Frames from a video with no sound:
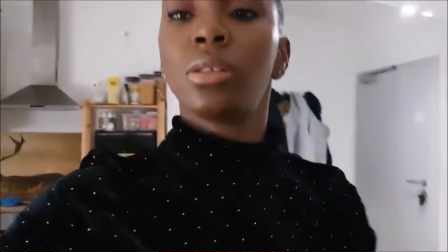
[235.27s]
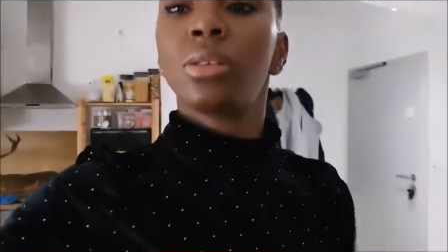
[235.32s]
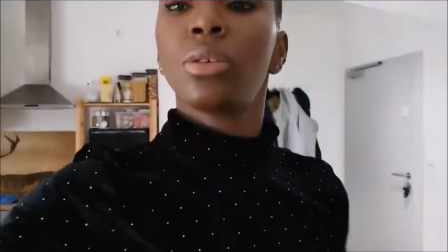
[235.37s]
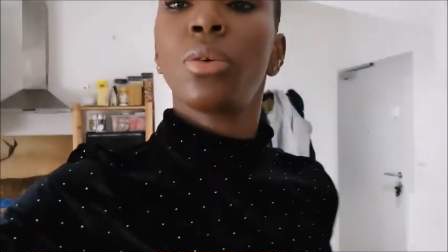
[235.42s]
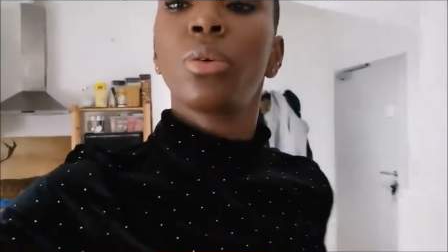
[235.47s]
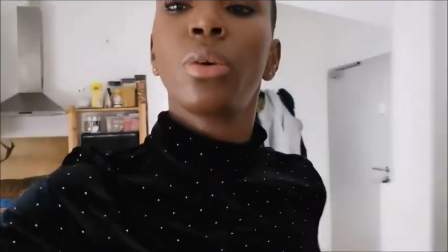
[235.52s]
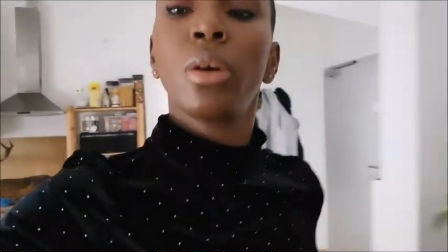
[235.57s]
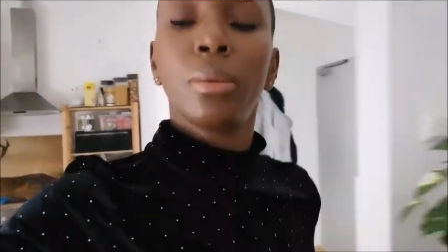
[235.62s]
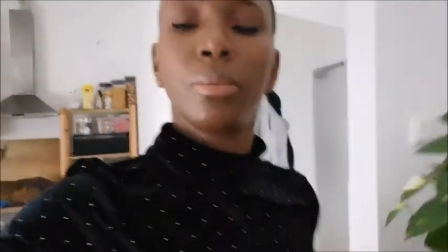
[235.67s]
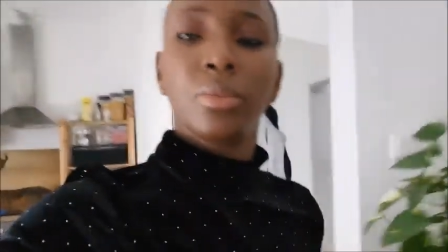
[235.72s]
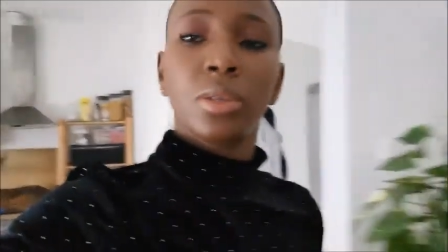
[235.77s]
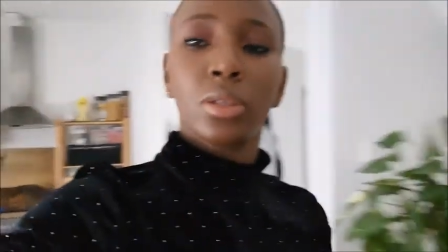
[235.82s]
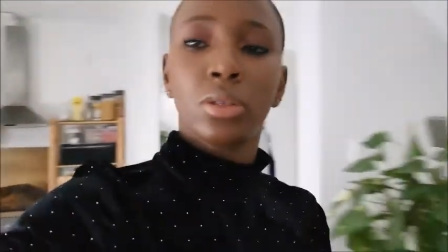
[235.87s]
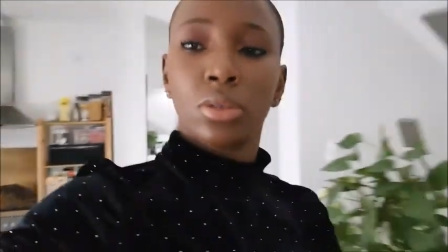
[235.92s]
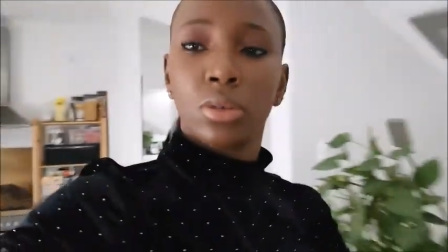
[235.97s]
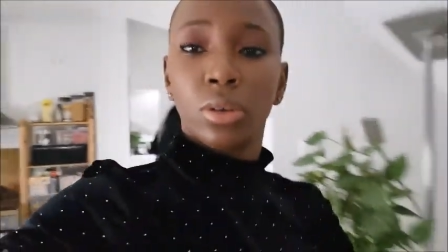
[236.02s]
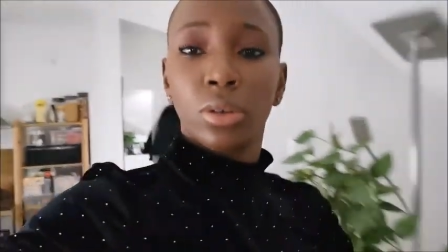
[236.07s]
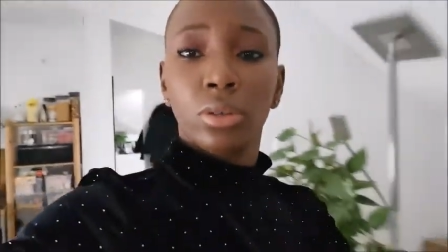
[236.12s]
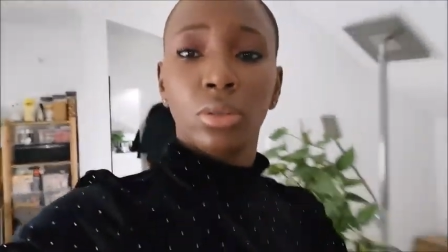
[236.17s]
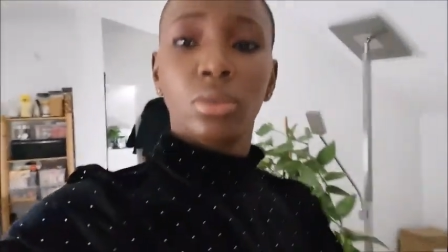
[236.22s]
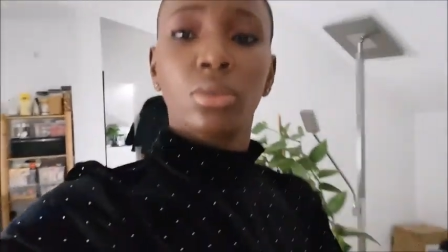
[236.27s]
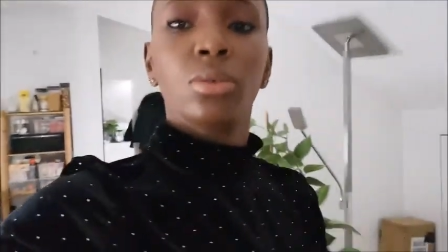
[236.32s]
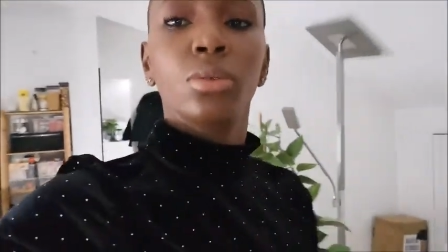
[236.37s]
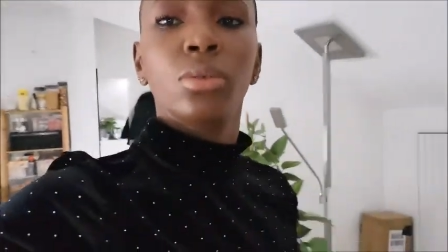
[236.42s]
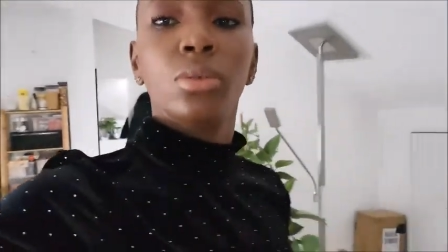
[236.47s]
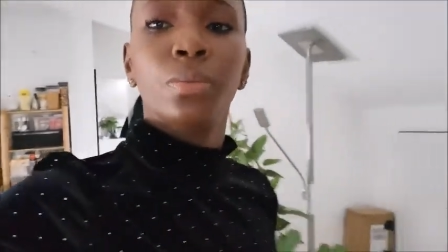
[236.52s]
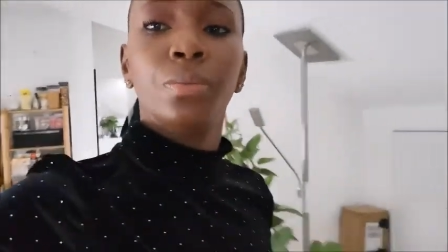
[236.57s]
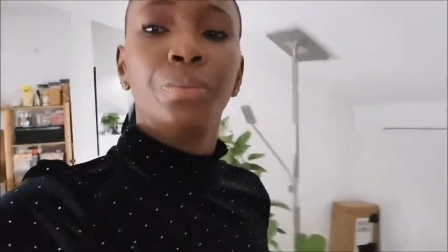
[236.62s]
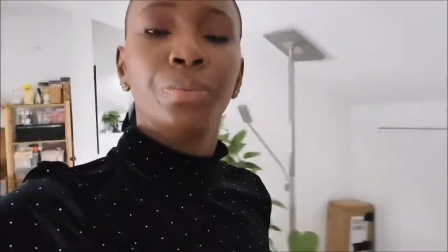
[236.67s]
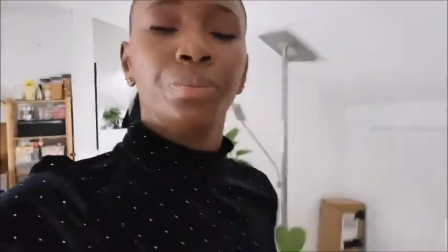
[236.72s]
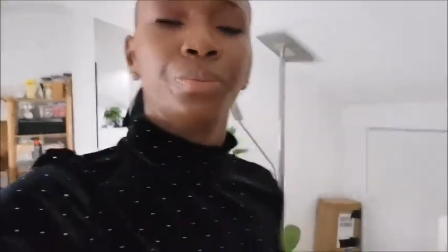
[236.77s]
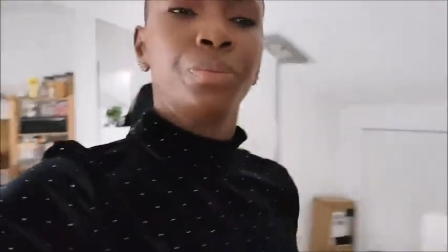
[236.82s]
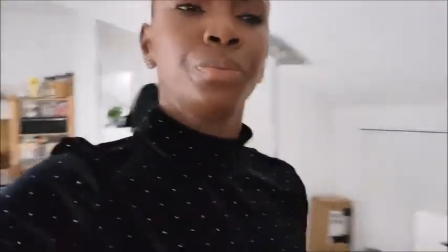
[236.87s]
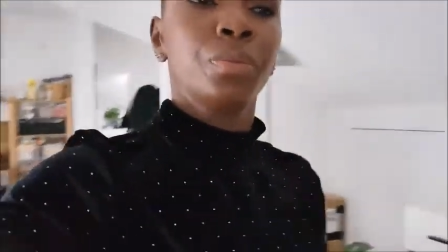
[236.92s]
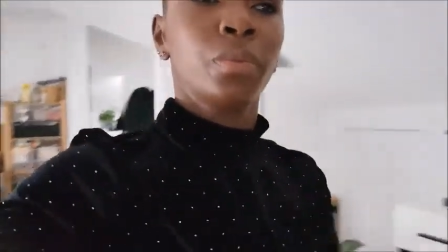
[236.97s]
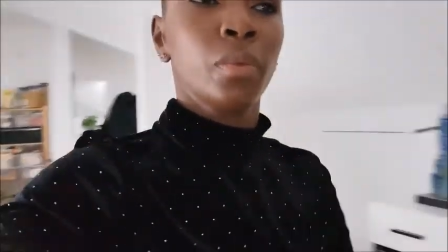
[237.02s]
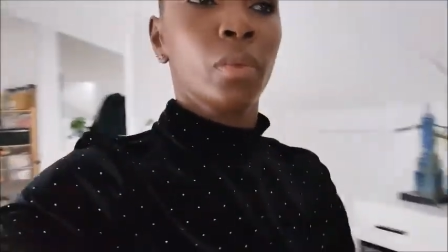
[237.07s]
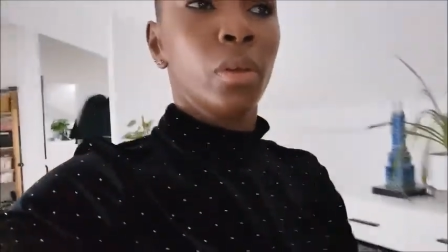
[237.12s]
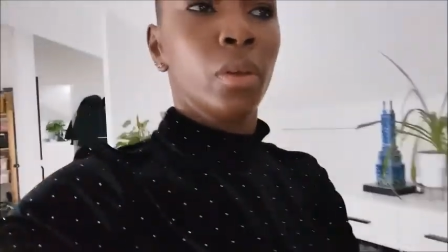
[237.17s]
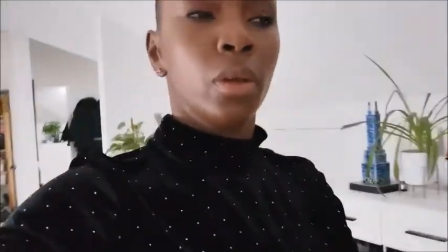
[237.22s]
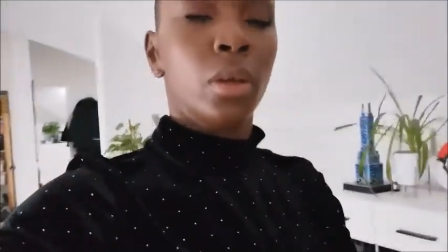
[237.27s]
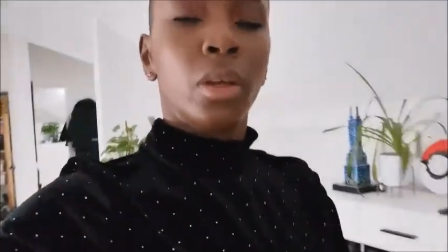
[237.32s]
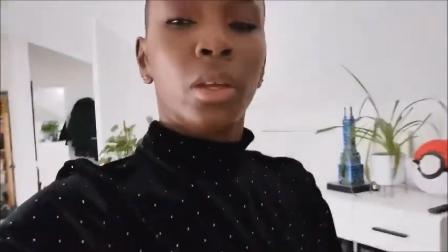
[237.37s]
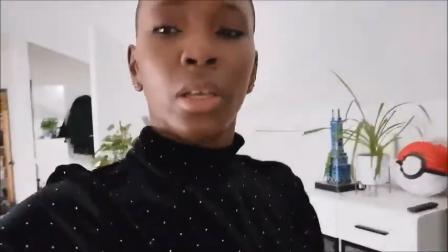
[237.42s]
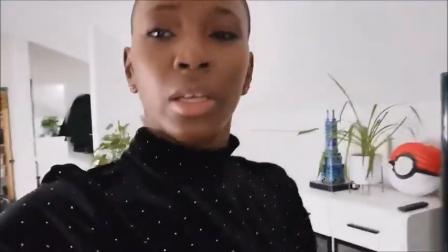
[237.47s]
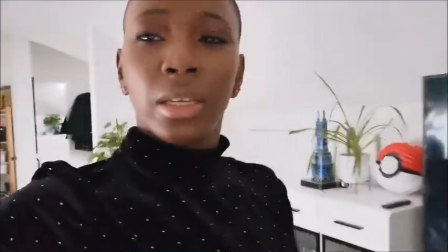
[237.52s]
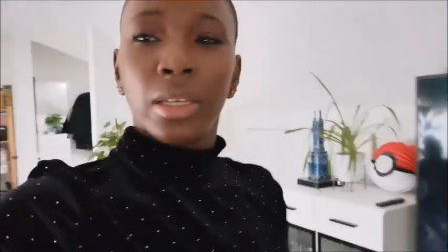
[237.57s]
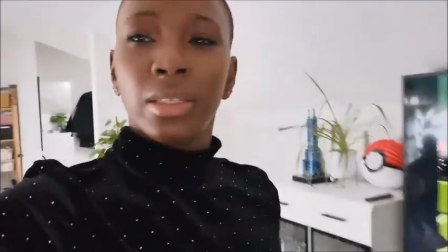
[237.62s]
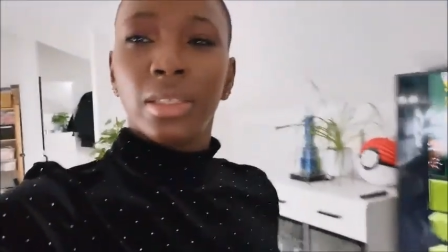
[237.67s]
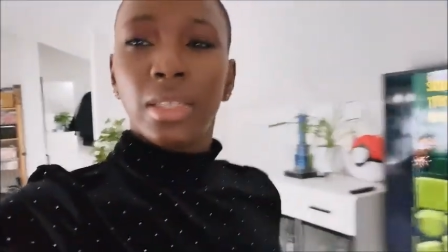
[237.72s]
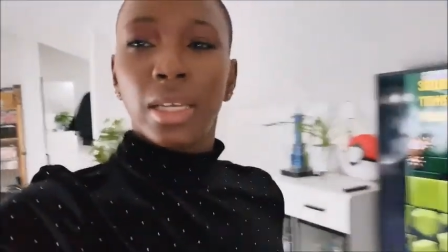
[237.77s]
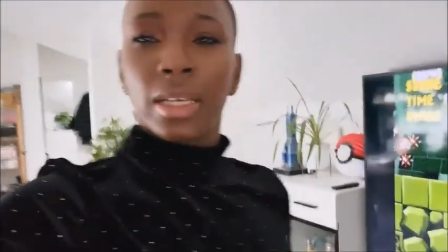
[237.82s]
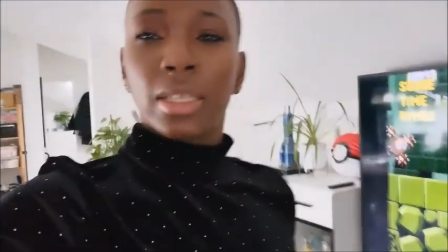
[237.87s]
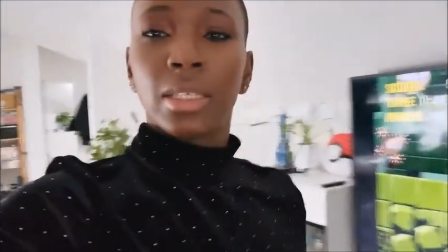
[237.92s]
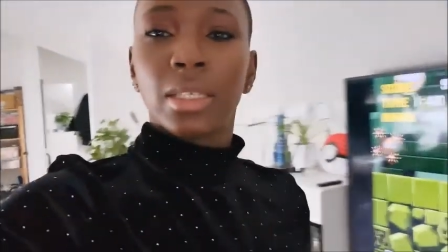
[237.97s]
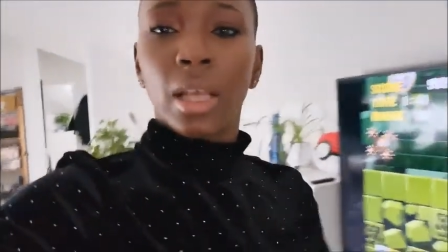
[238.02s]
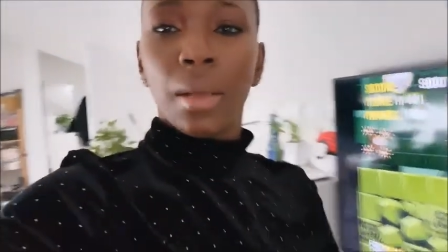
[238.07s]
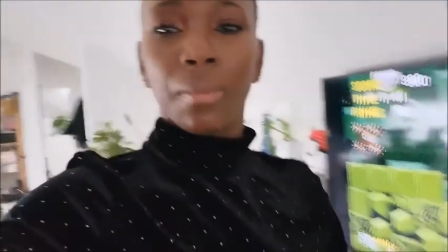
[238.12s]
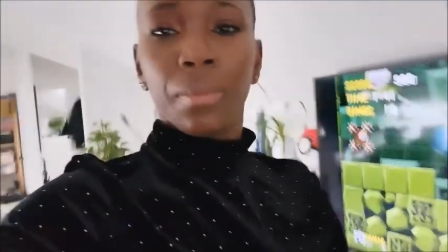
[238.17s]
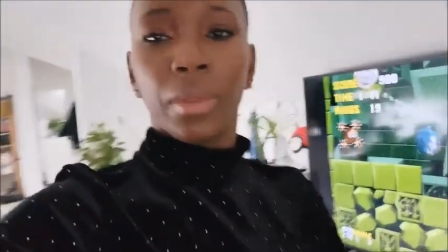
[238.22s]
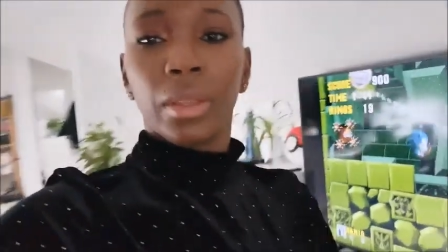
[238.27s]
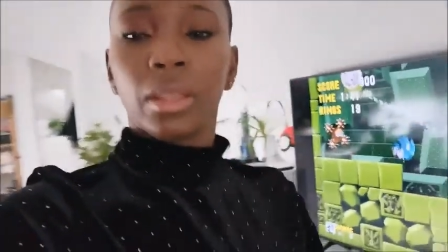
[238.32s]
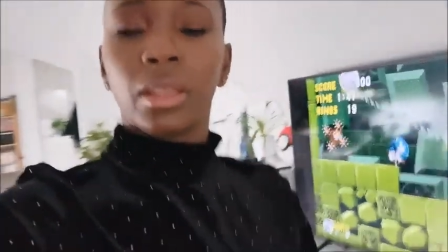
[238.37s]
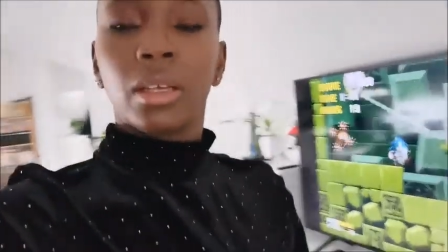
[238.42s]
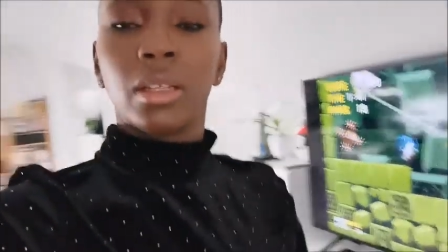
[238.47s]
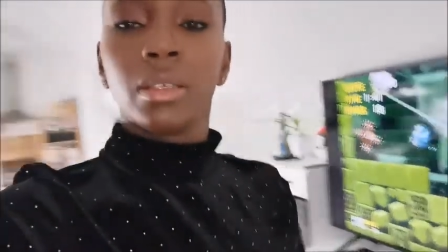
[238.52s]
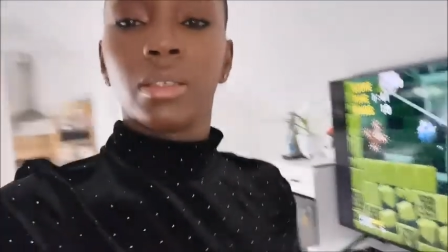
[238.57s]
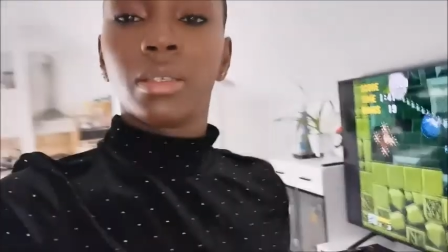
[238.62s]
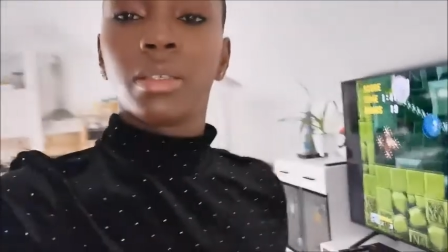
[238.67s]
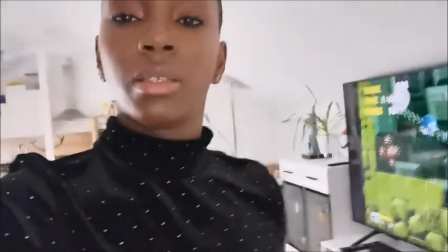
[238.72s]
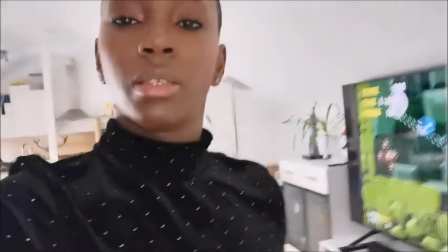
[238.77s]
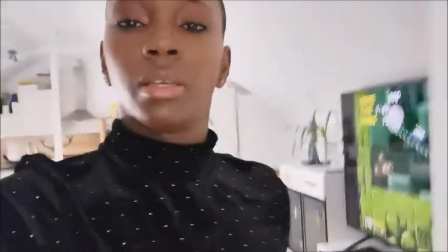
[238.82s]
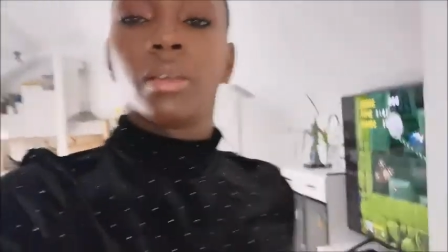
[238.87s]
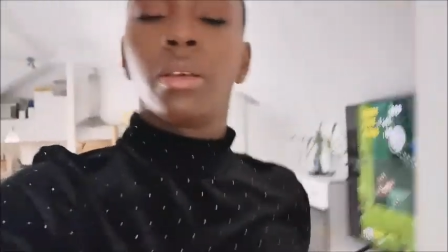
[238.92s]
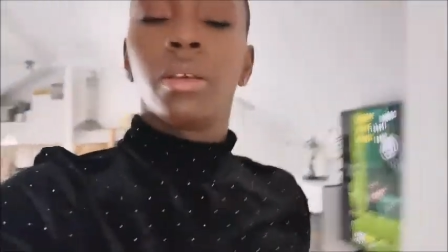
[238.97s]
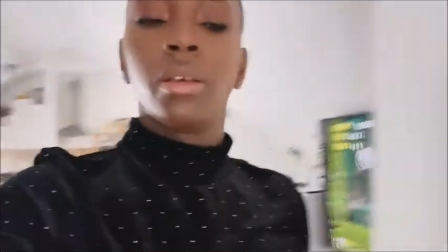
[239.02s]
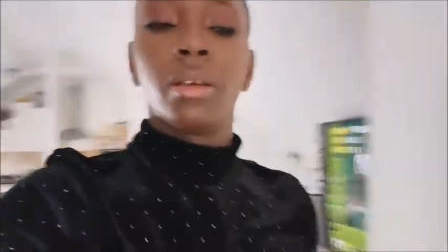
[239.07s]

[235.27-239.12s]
So I'm just going to take something that is